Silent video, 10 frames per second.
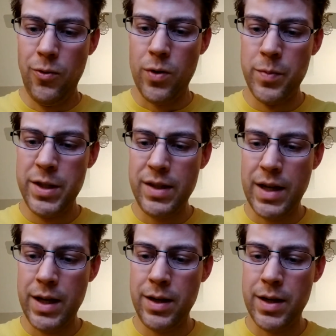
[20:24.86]
Romans
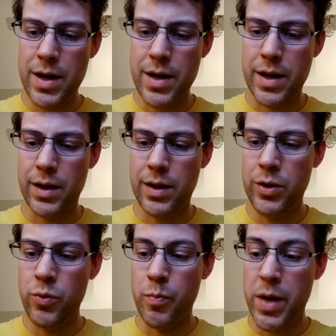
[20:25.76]
10:9,
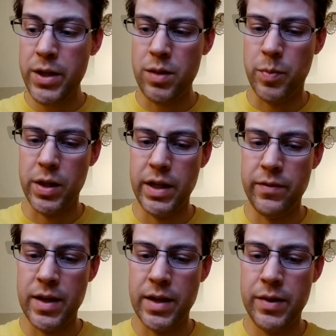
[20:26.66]
you must
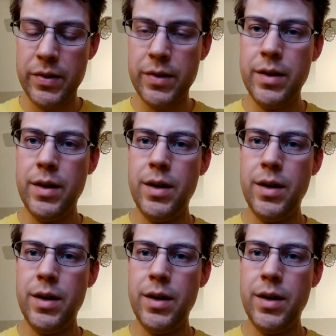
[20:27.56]
believe this.